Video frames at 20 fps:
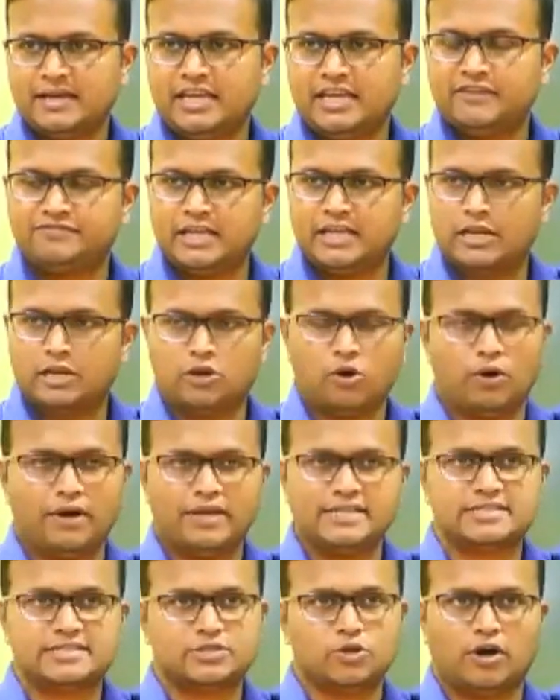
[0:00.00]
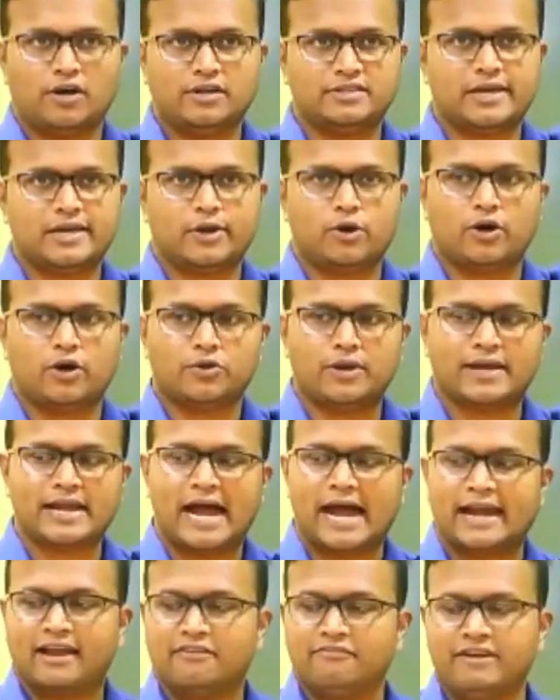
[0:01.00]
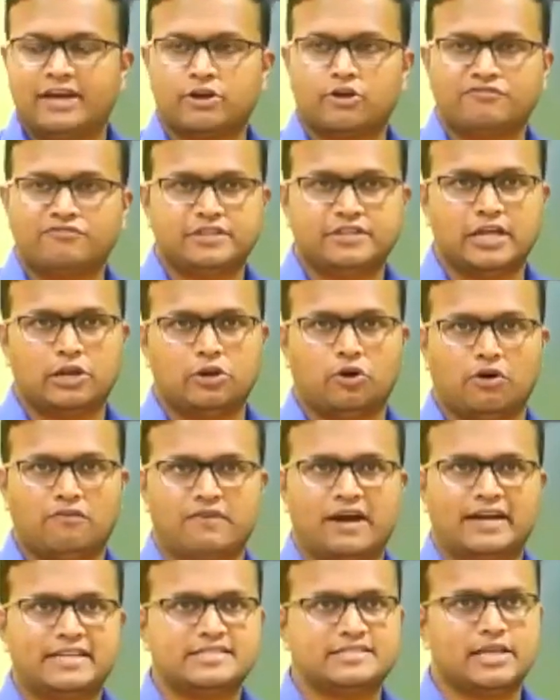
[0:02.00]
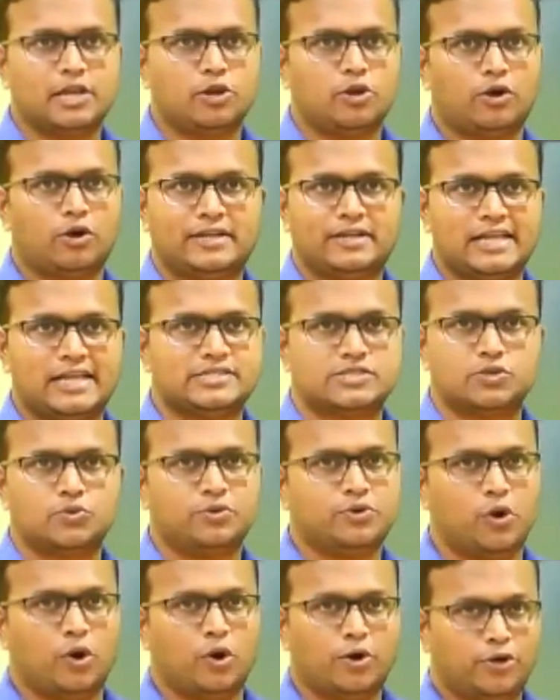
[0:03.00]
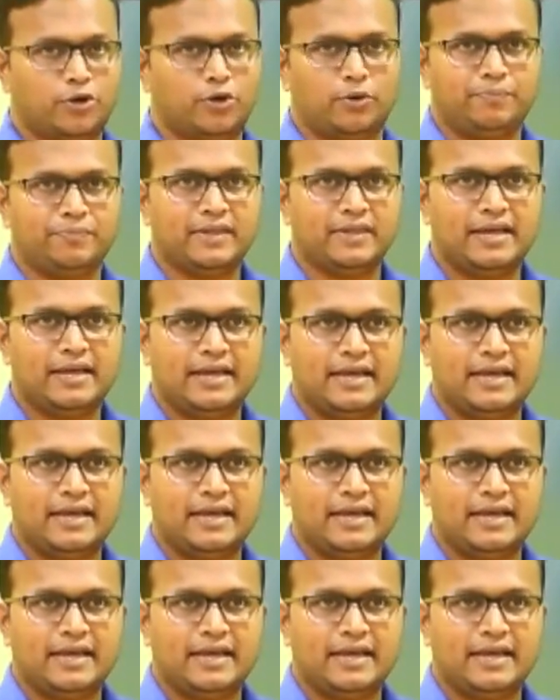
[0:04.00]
If the law is not there or you are unaware of the law, what is the law tells, you don't know.